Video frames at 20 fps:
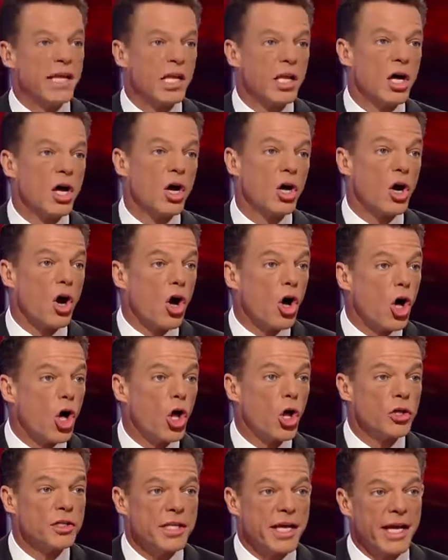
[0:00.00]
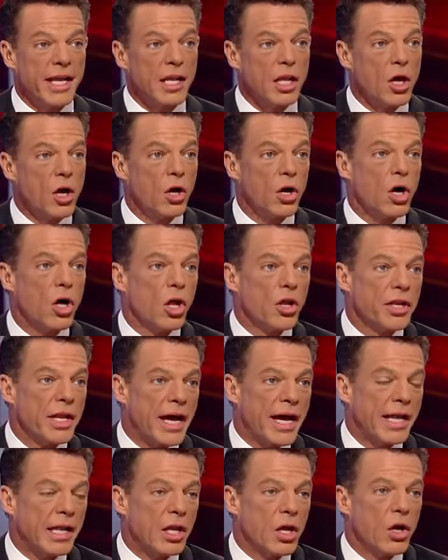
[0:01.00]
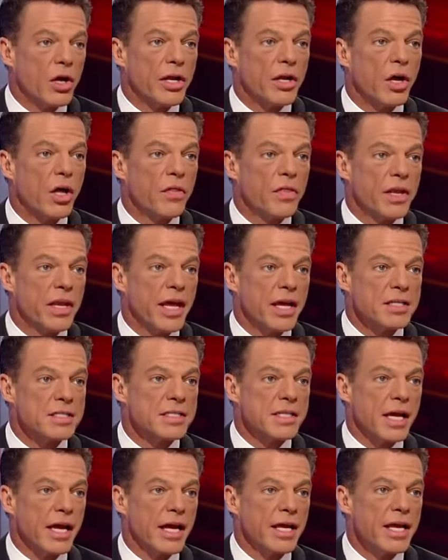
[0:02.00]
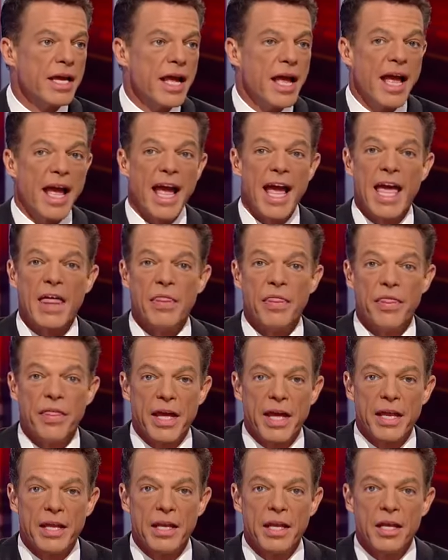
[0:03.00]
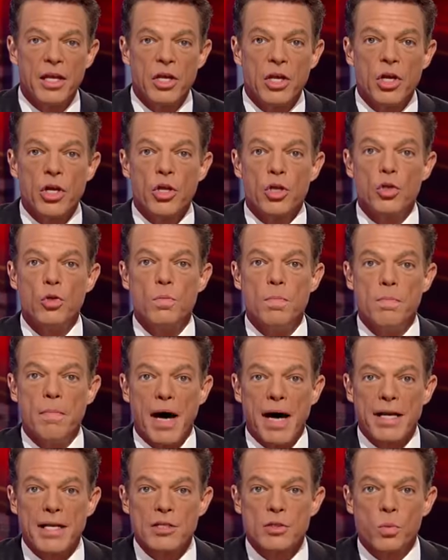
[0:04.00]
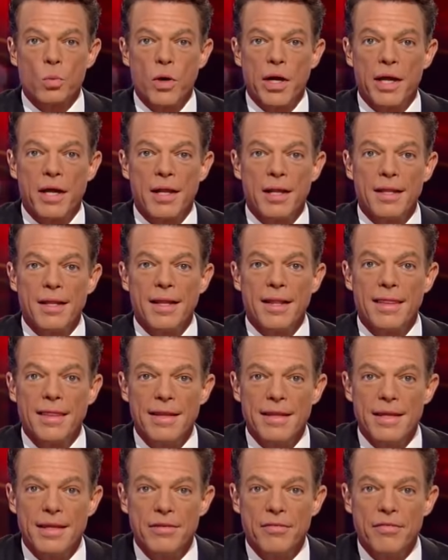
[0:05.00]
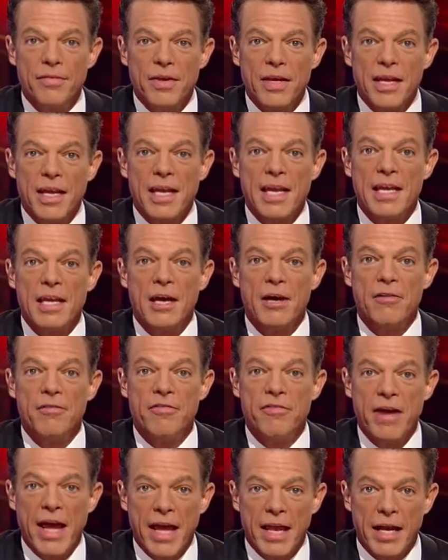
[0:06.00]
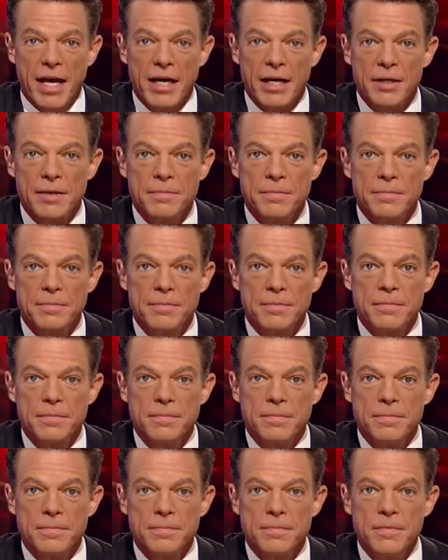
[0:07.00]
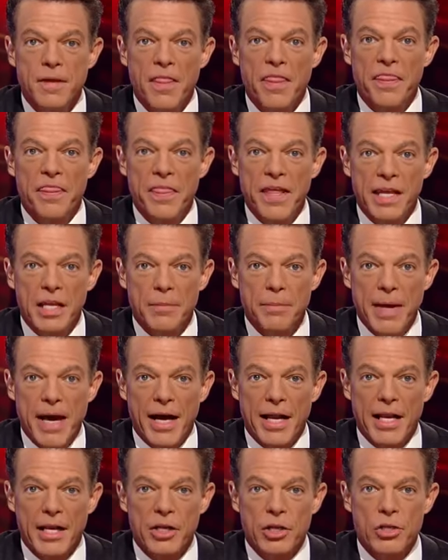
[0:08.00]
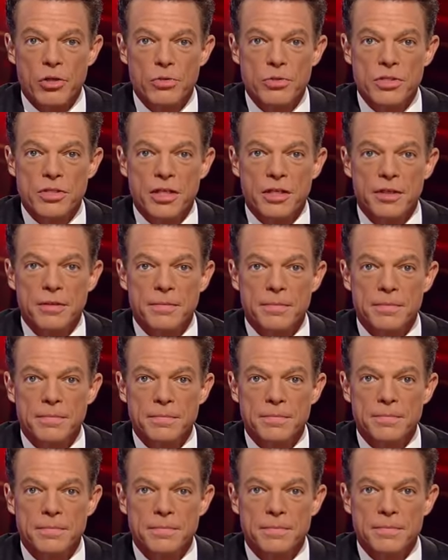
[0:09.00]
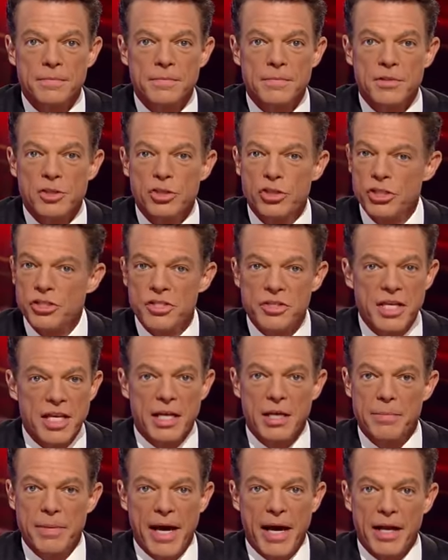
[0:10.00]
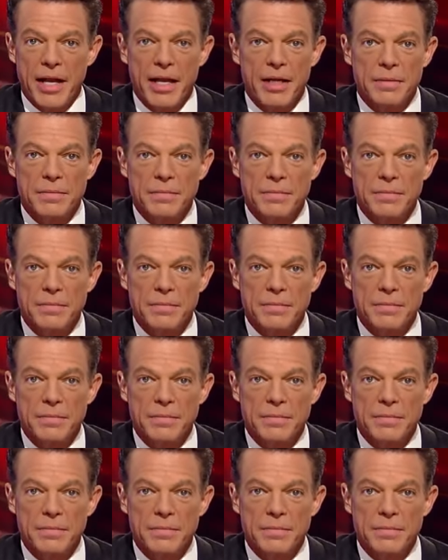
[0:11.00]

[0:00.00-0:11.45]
long, all day long, all night long, and all the next day. And then you might as well live in Havana. Think about it, Houston. Just think about it.